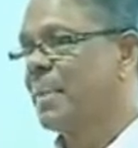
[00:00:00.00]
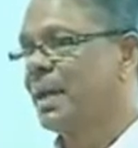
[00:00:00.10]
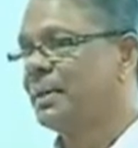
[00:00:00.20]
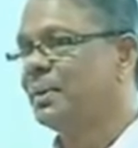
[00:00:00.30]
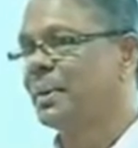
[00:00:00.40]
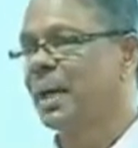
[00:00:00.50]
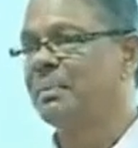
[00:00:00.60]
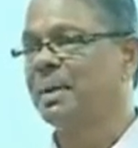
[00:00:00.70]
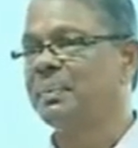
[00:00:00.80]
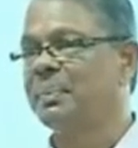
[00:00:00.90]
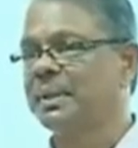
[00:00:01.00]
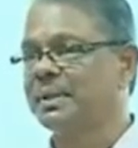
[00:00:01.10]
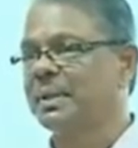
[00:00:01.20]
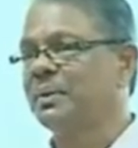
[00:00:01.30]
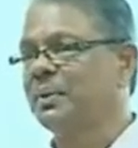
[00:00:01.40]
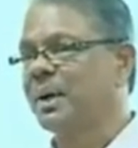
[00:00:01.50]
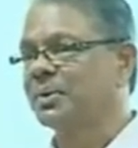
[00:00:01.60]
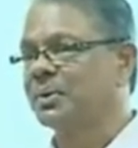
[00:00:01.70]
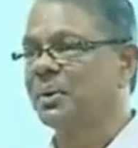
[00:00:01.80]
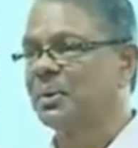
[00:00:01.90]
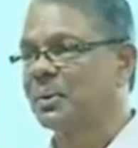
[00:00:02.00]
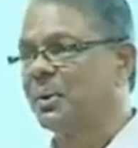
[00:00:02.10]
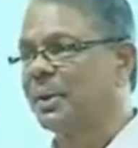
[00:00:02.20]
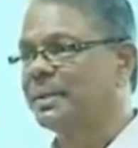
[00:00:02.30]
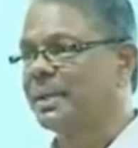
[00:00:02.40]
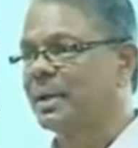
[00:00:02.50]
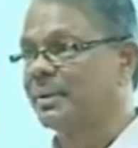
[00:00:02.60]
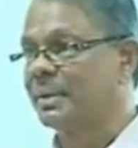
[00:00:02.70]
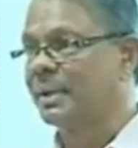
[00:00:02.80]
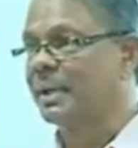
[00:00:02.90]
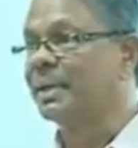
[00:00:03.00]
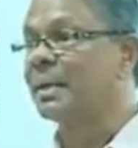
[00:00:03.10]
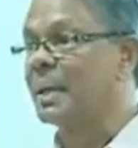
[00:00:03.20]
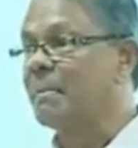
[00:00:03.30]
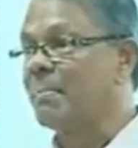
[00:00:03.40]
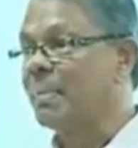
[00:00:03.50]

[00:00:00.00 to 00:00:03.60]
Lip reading: and you can be a person who has gone to college and got a degree.